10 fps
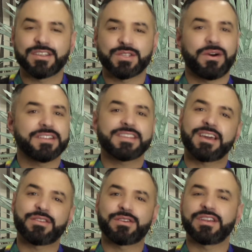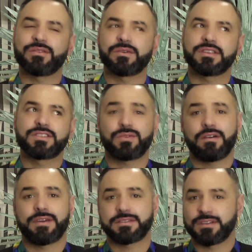So altogether, it was
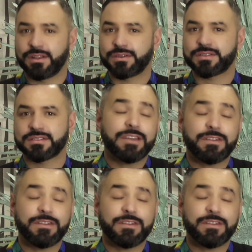$12,000.